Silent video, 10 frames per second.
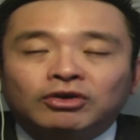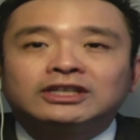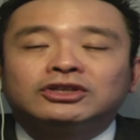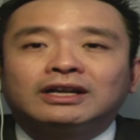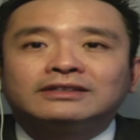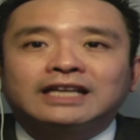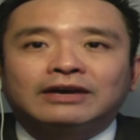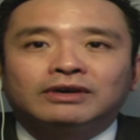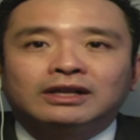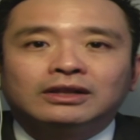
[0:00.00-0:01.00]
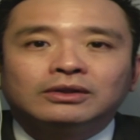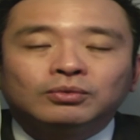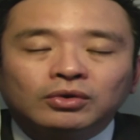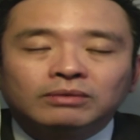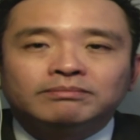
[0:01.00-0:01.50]
$40 level
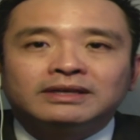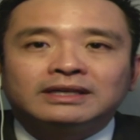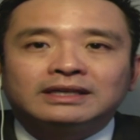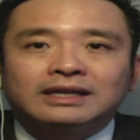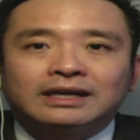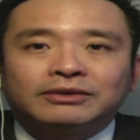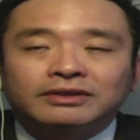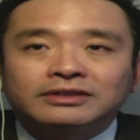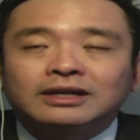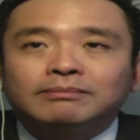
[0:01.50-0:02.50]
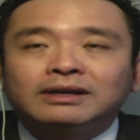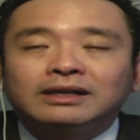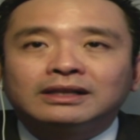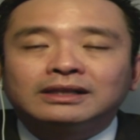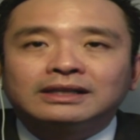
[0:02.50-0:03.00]
would be a
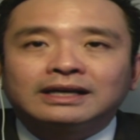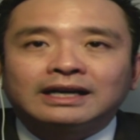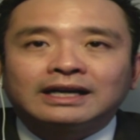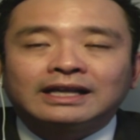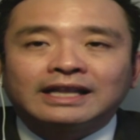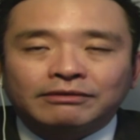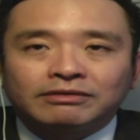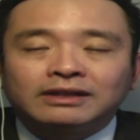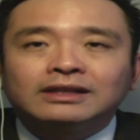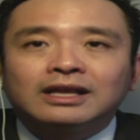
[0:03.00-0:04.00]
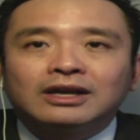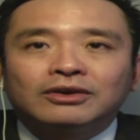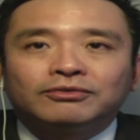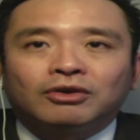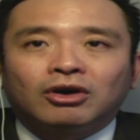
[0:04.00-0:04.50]
reasonable level
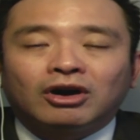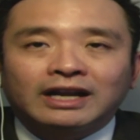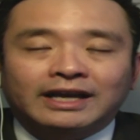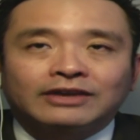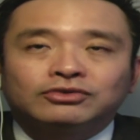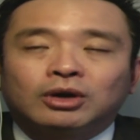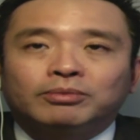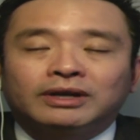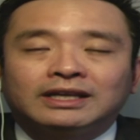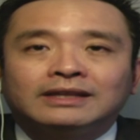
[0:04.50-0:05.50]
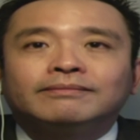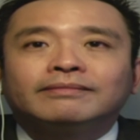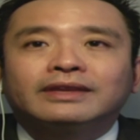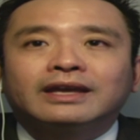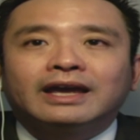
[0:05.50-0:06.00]
for oil and gas to operate in.
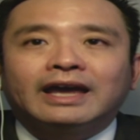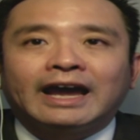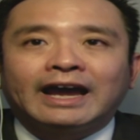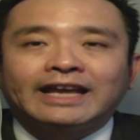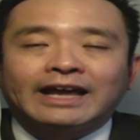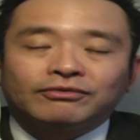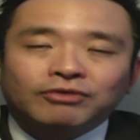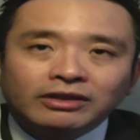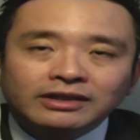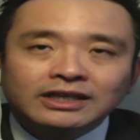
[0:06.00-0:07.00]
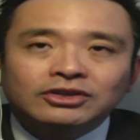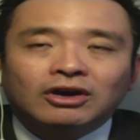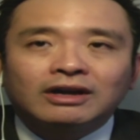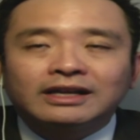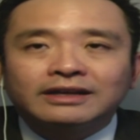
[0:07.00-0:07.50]
And at
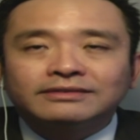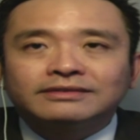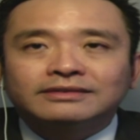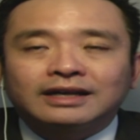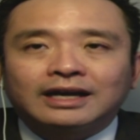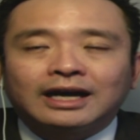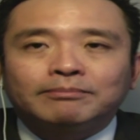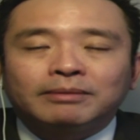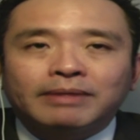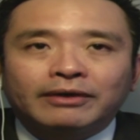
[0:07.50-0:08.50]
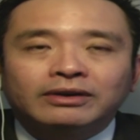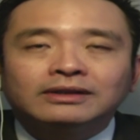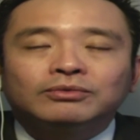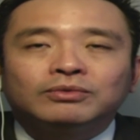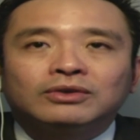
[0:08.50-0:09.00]
$40 per
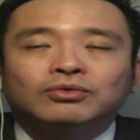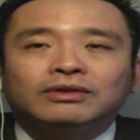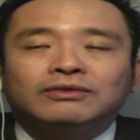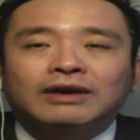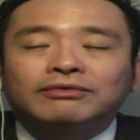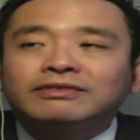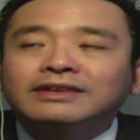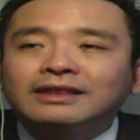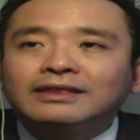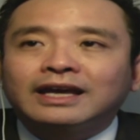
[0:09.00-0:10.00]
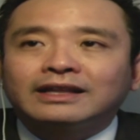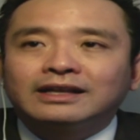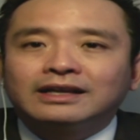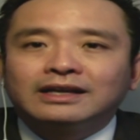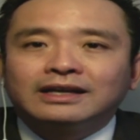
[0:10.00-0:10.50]
barrel, we have seen that